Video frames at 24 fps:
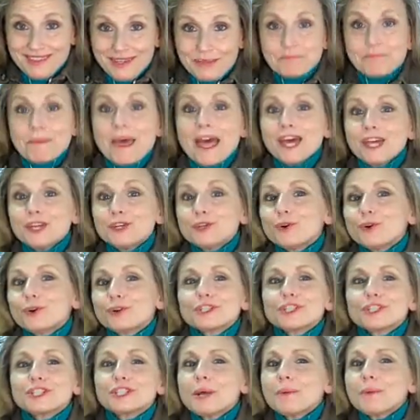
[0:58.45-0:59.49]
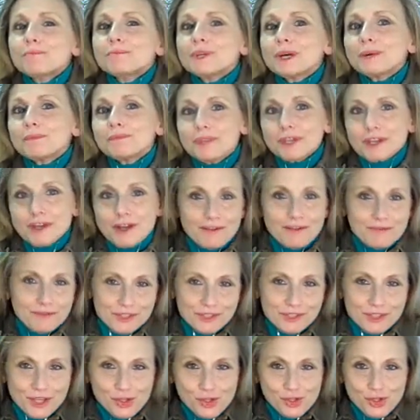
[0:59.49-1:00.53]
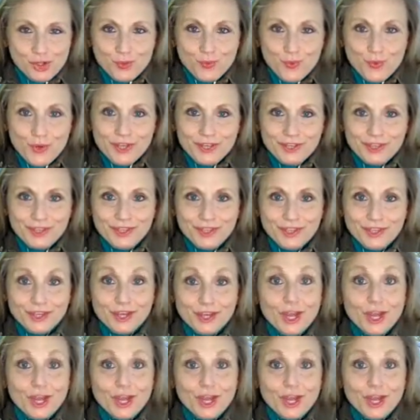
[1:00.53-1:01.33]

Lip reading: Mad Dog summed up the conversation with,